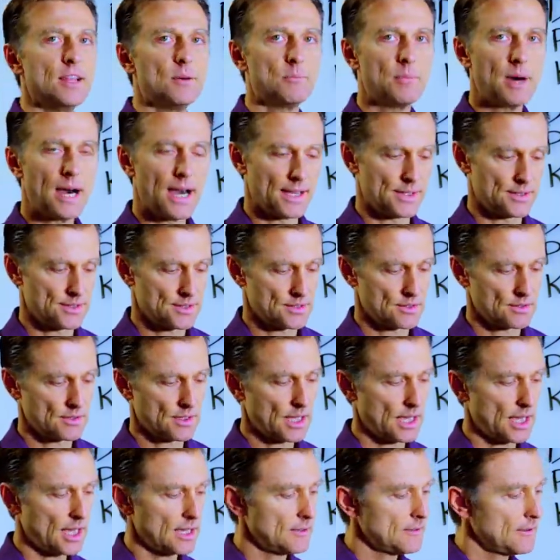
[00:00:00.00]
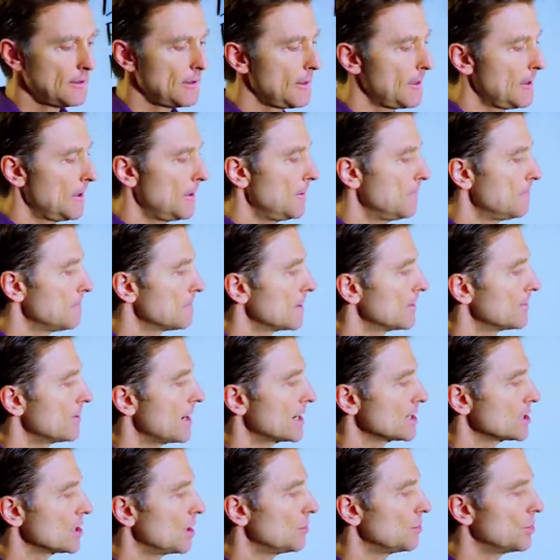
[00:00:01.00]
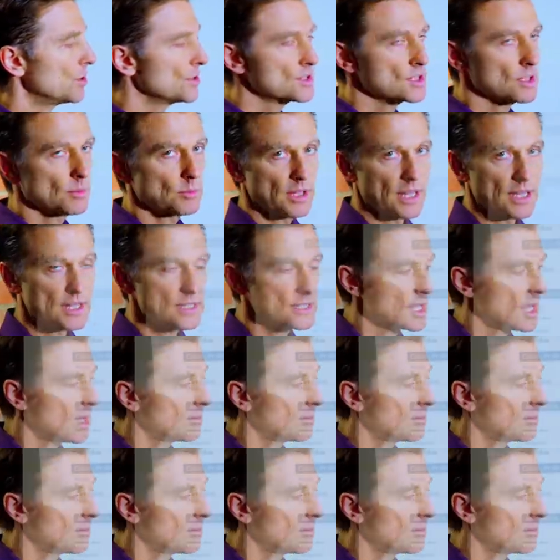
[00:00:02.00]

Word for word: the mice, okay? In fact, I'll put some links